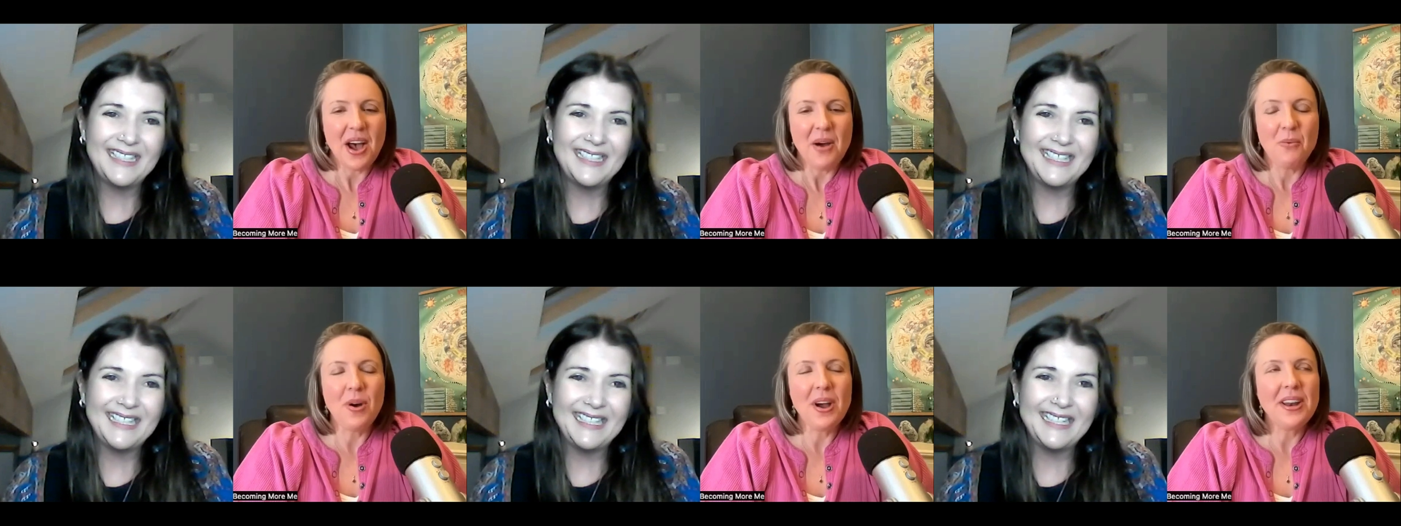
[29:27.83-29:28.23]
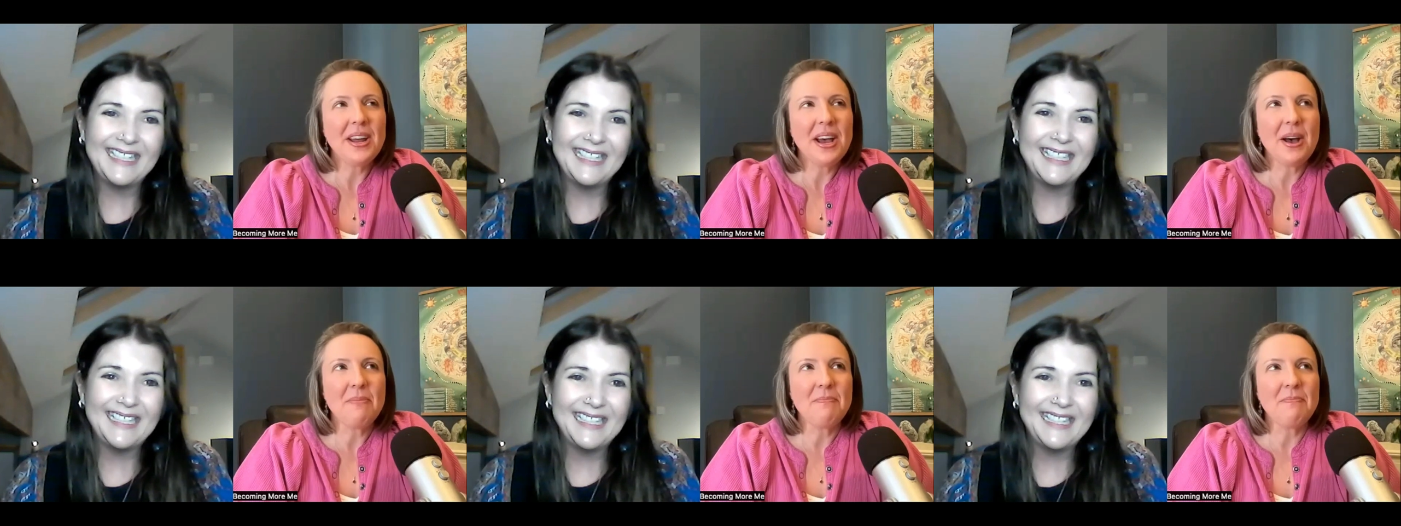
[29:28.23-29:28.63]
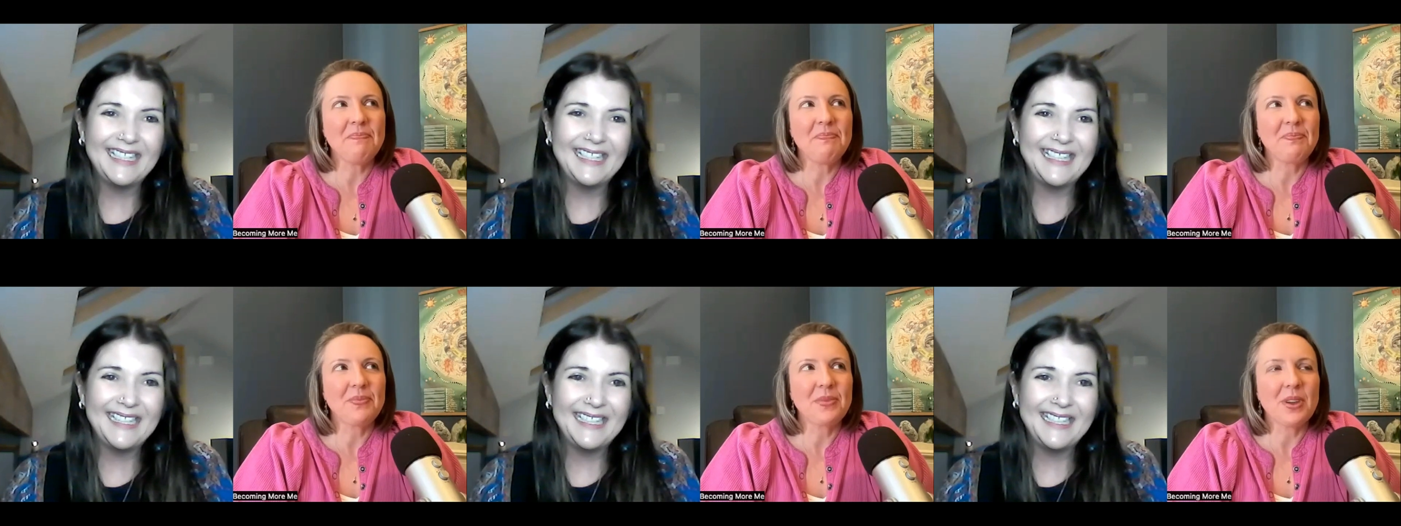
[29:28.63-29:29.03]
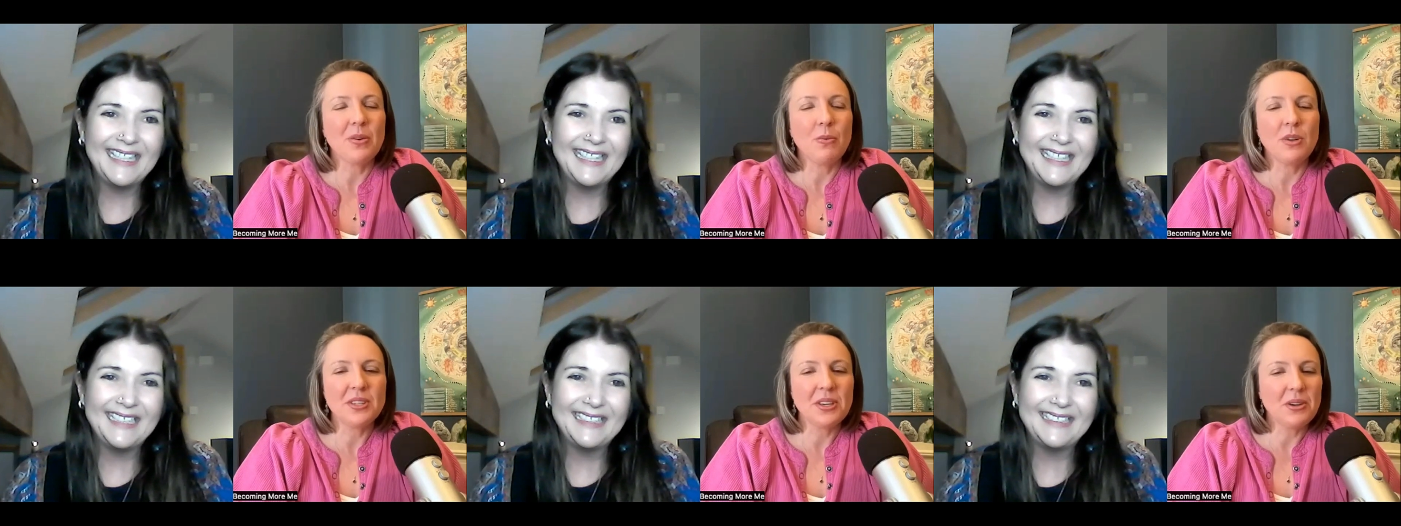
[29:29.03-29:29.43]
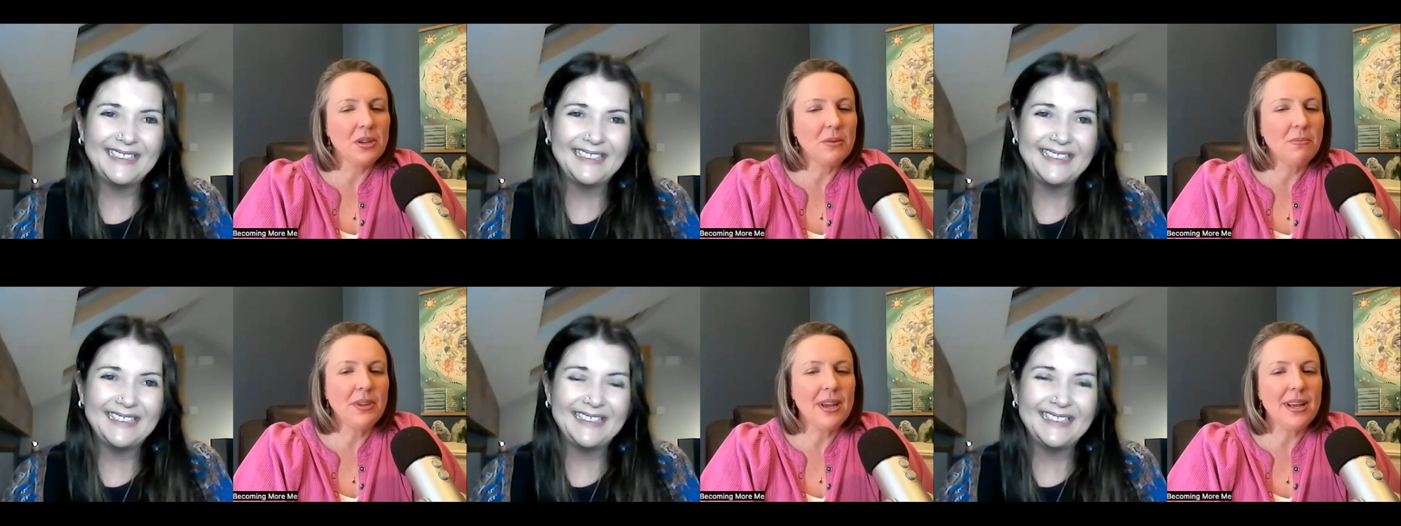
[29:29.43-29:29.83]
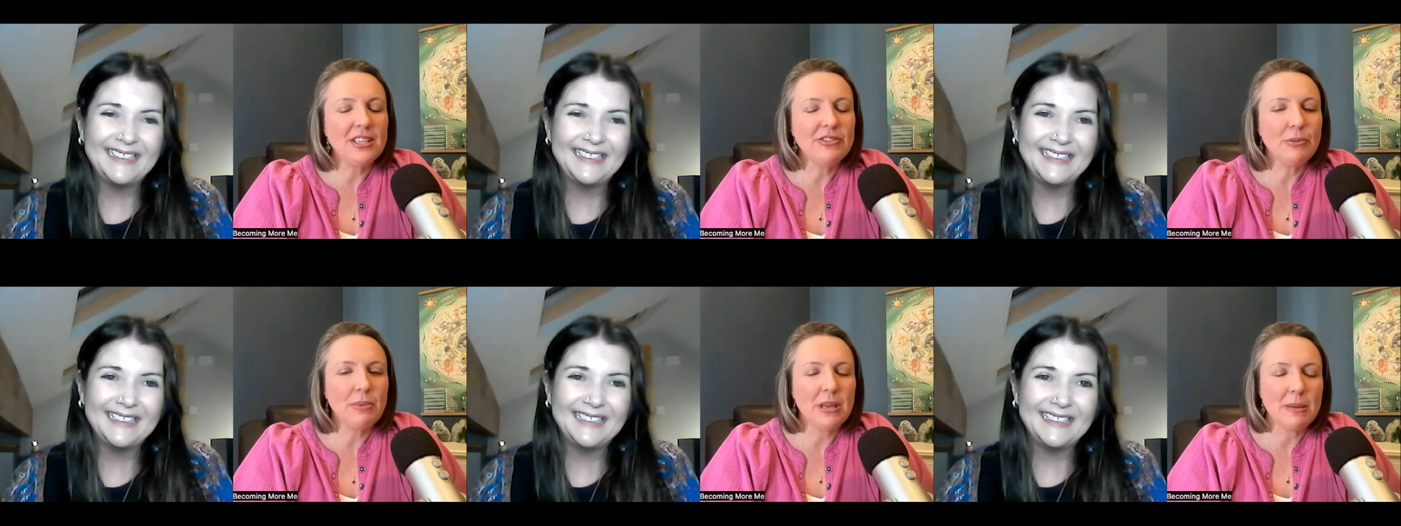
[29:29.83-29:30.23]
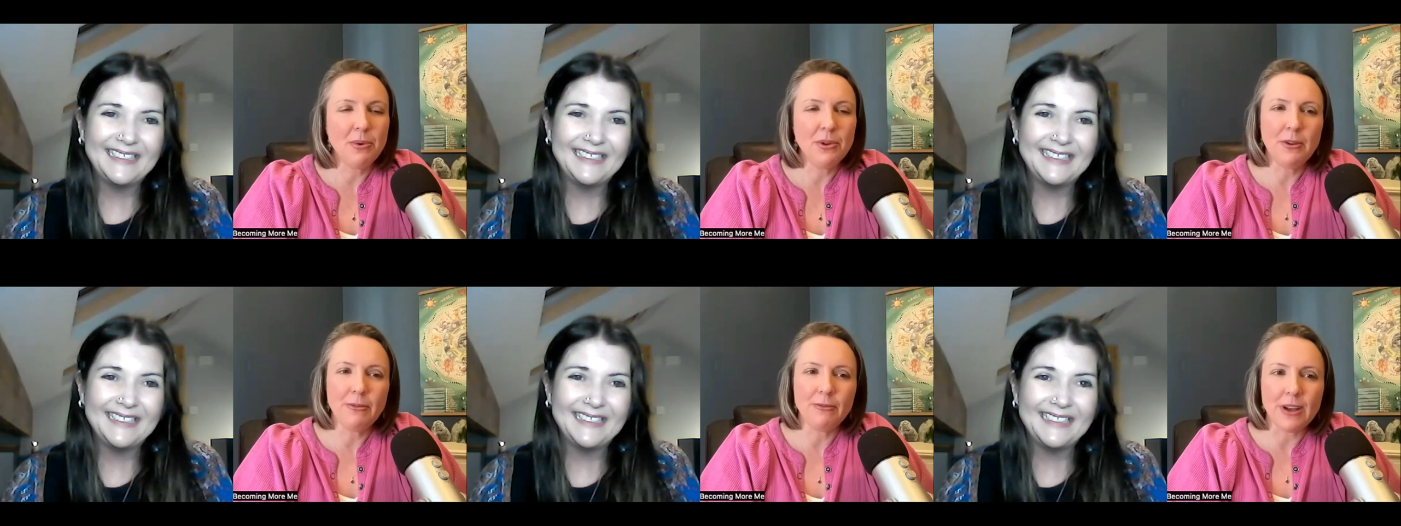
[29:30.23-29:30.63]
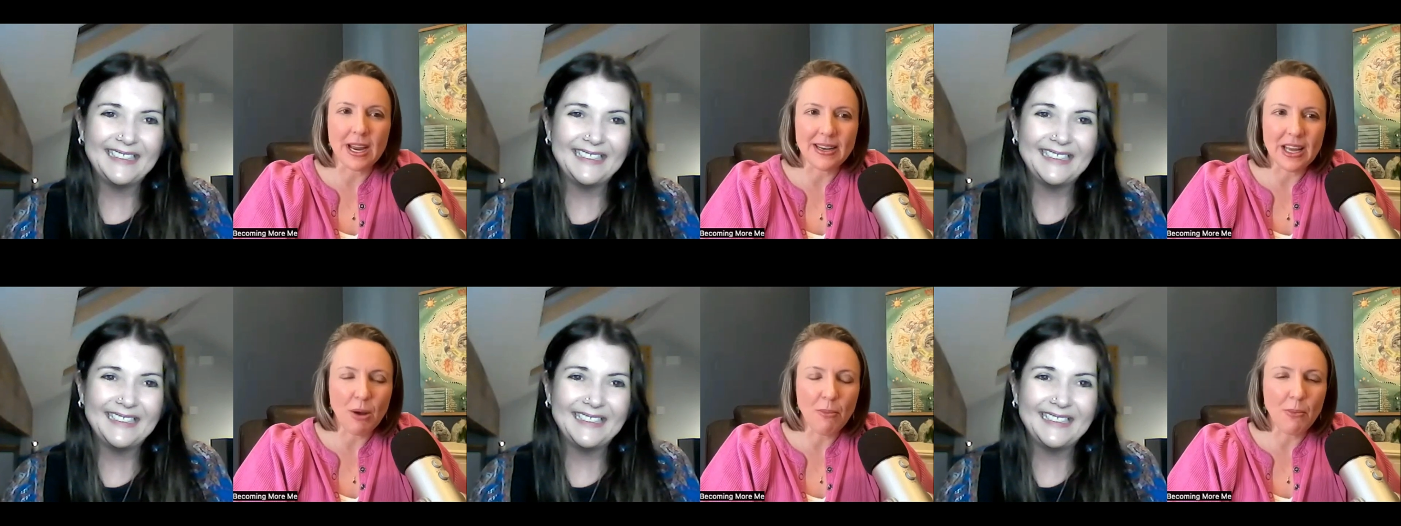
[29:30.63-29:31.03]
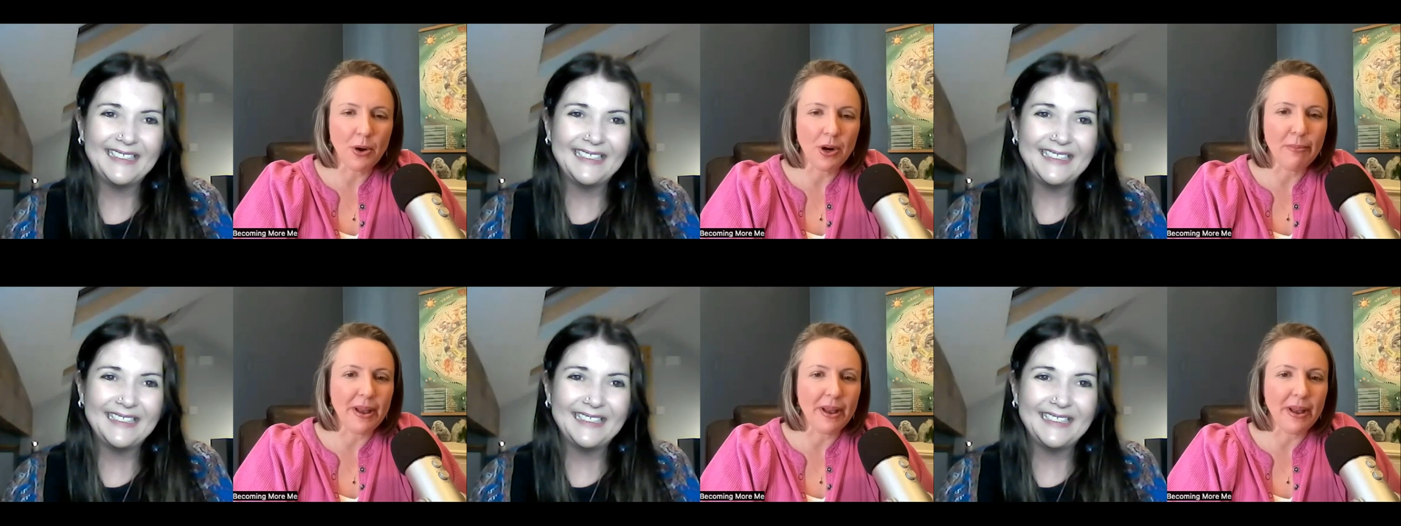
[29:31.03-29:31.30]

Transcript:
Speaker 1: what um what's a good place for people to find out more